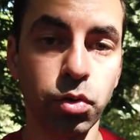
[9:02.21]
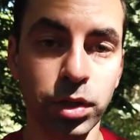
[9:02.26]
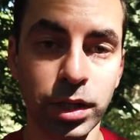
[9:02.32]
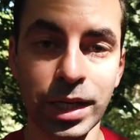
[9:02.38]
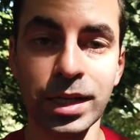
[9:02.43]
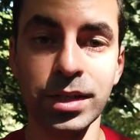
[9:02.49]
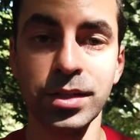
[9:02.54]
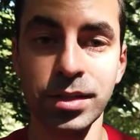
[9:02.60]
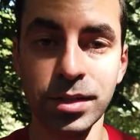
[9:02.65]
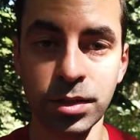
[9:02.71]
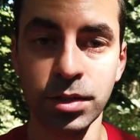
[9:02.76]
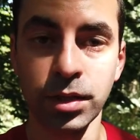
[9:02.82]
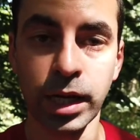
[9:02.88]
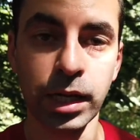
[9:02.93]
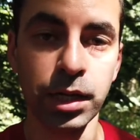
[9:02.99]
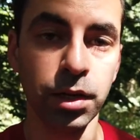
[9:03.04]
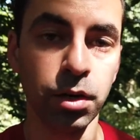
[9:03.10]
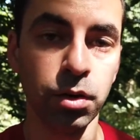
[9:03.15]
cord is
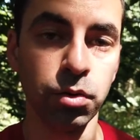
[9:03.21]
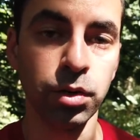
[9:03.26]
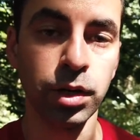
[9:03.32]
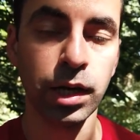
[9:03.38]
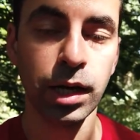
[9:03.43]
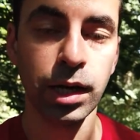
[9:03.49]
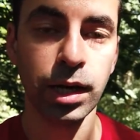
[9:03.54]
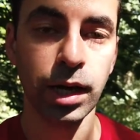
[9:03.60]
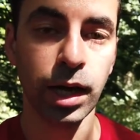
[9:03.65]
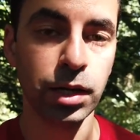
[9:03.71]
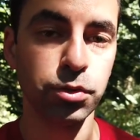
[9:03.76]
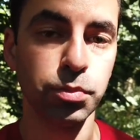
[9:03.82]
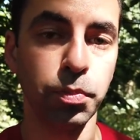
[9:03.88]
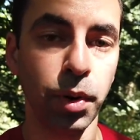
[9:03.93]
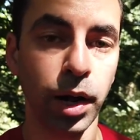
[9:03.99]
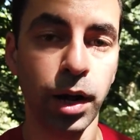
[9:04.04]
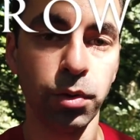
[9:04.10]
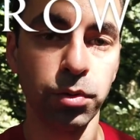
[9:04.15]
today known
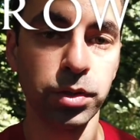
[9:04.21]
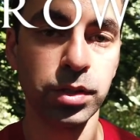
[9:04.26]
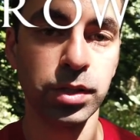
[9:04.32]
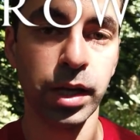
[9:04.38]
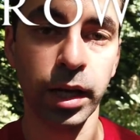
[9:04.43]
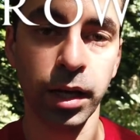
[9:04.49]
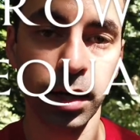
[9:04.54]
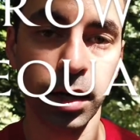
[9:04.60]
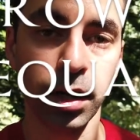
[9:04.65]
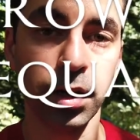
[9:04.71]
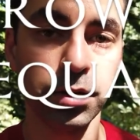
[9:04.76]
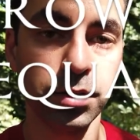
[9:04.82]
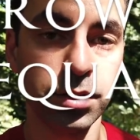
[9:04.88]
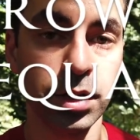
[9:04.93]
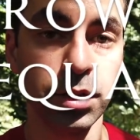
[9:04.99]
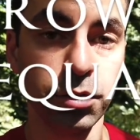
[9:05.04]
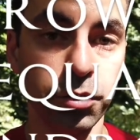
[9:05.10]
as Brown-Séquard